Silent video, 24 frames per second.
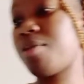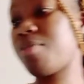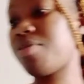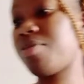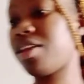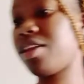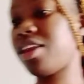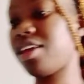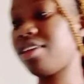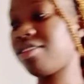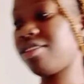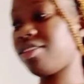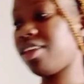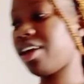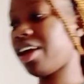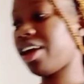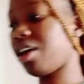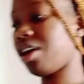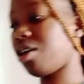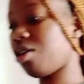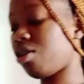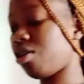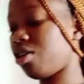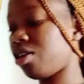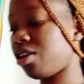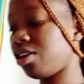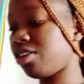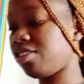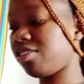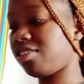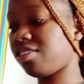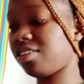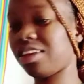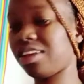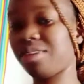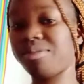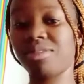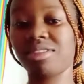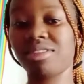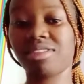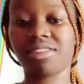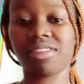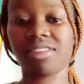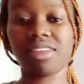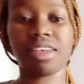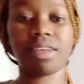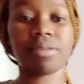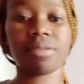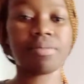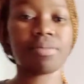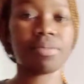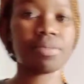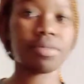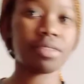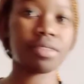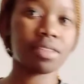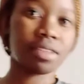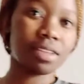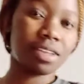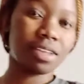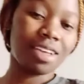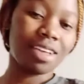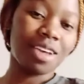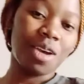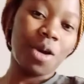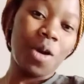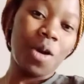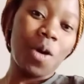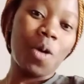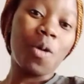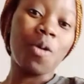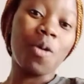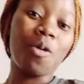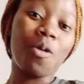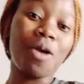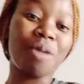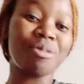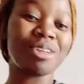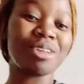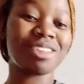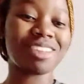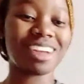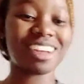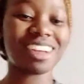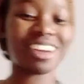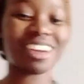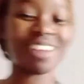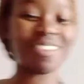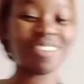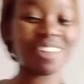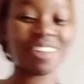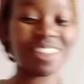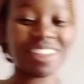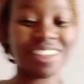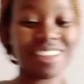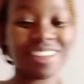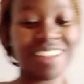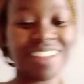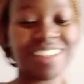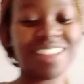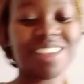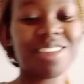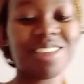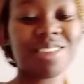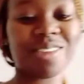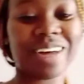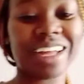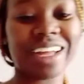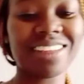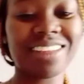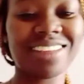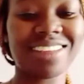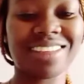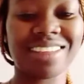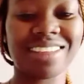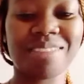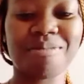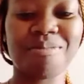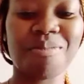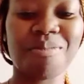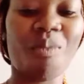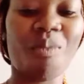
The next thing I got, let me see. Oh, I'm excited about this one. These ones.